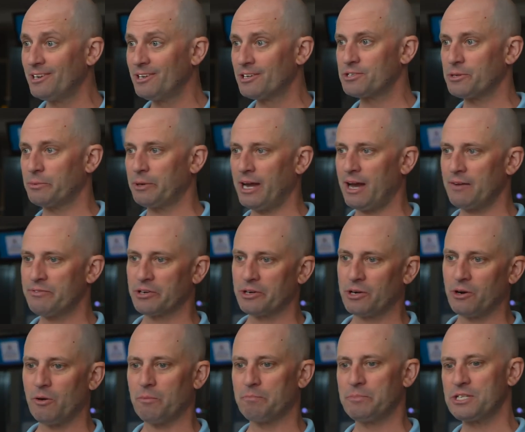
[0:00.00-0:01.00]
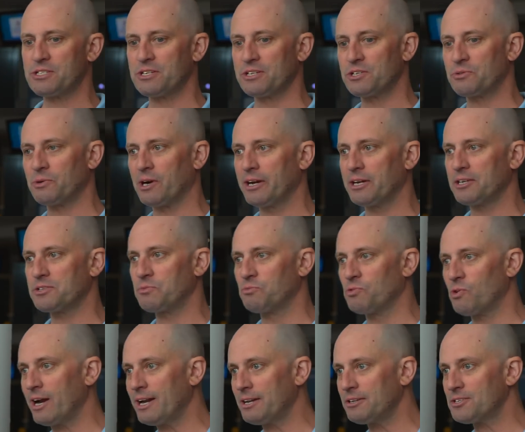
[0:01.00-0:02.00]
so we haven't got business rates,
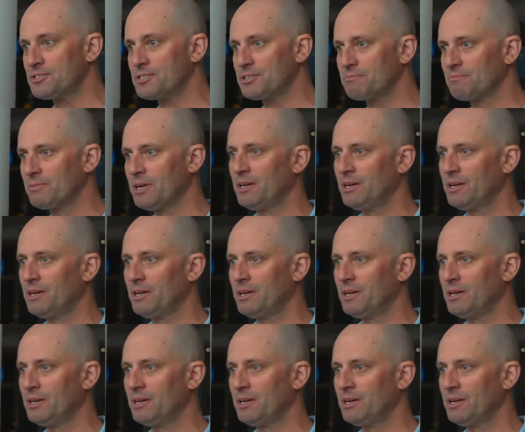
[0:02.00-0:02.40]
rent,